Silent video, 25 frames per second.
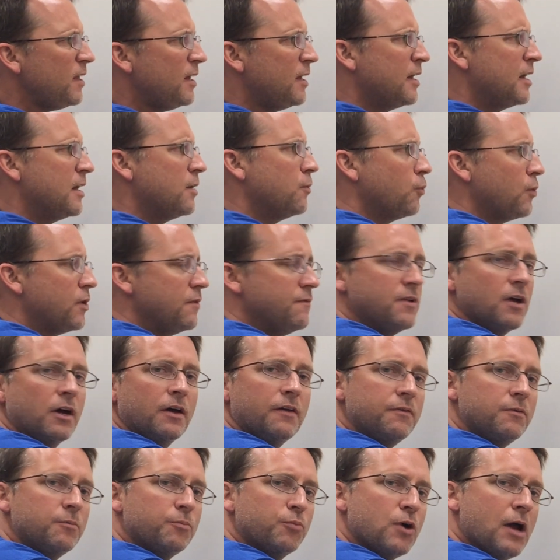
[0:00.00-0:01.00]
Again, we've
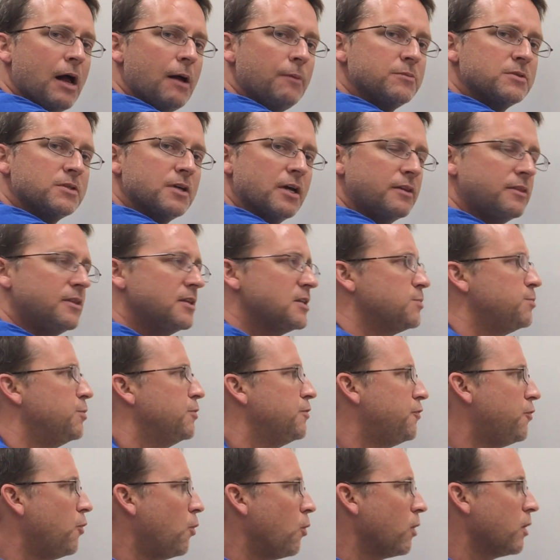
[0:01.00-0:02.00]
done problems like this
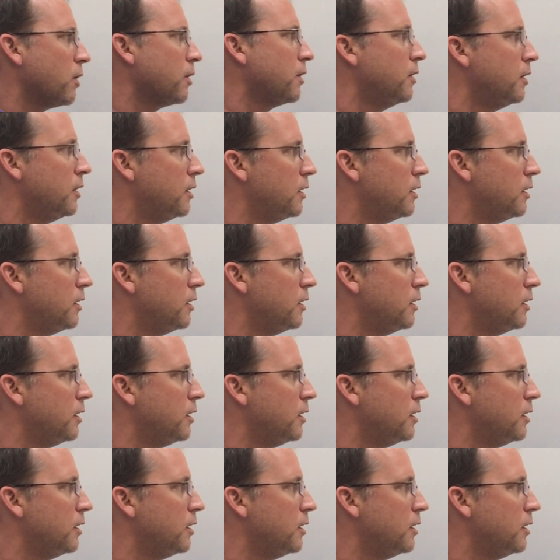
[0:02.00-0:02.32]
before.